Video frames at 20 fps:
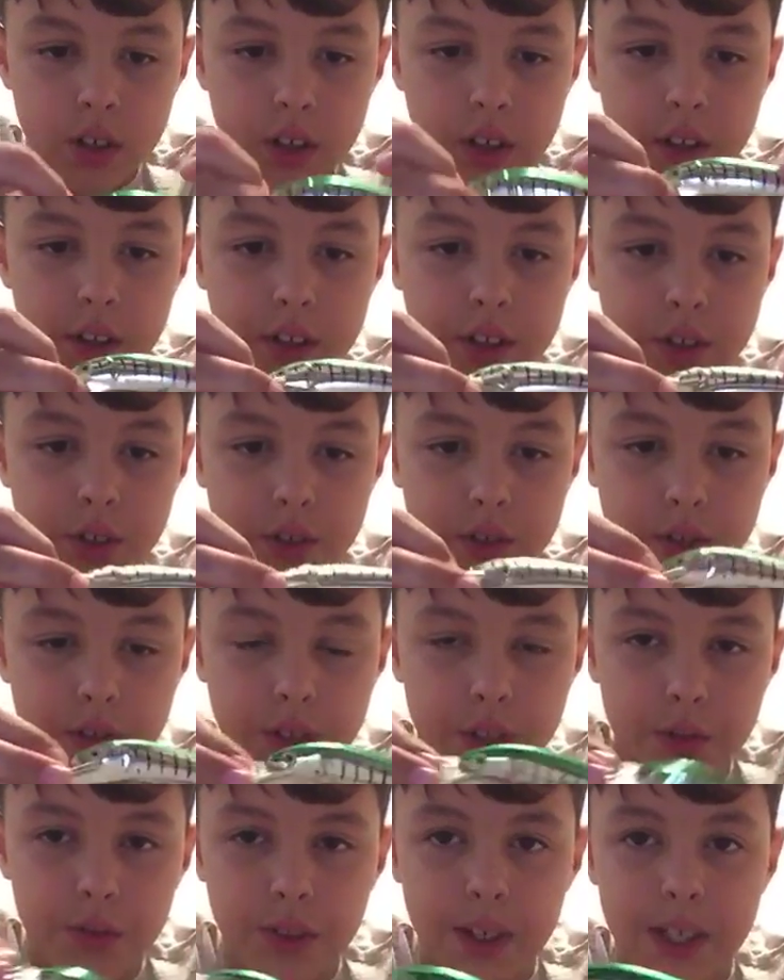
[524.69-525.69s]
this
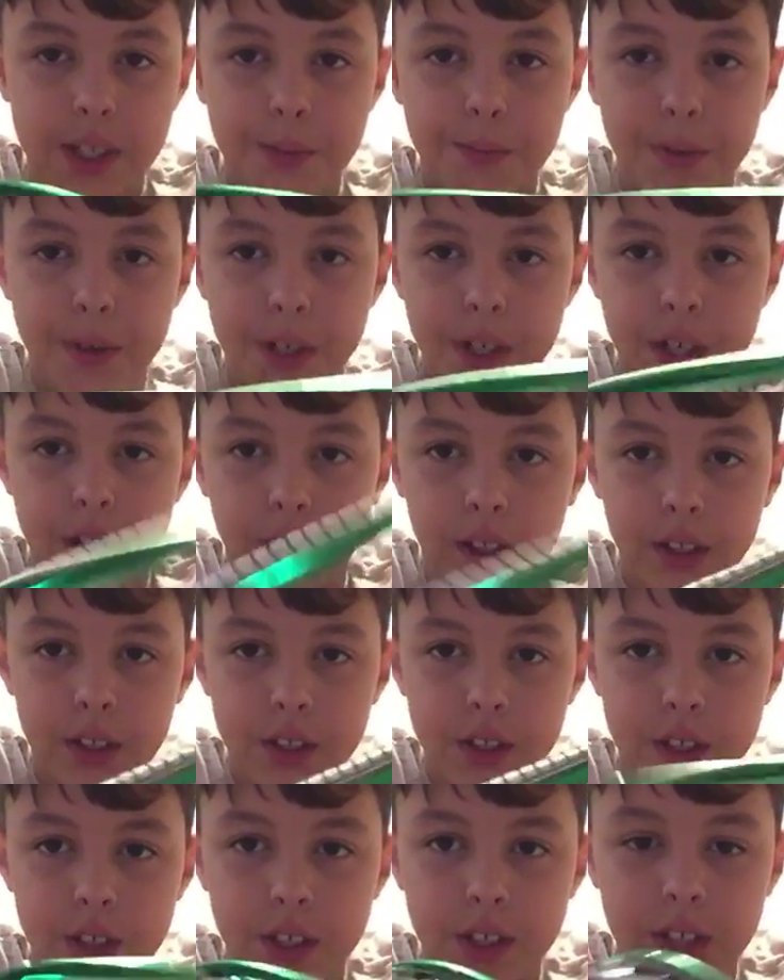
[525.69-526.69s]
one has pretty
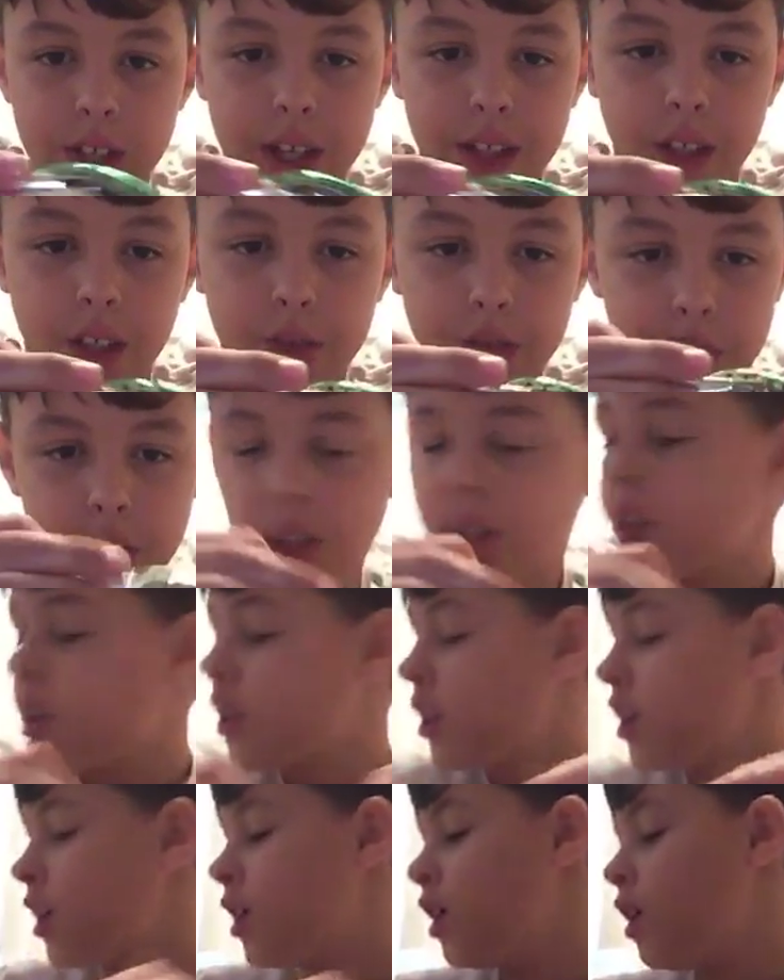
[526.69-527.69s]
colors and I love it.
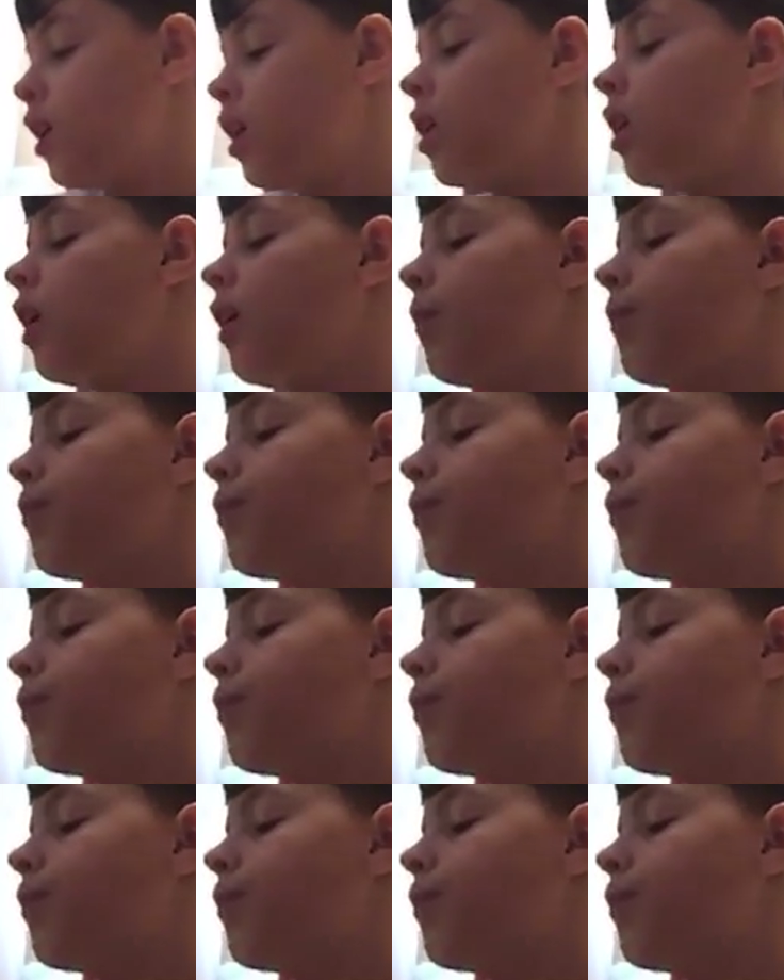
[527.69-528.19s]
Oh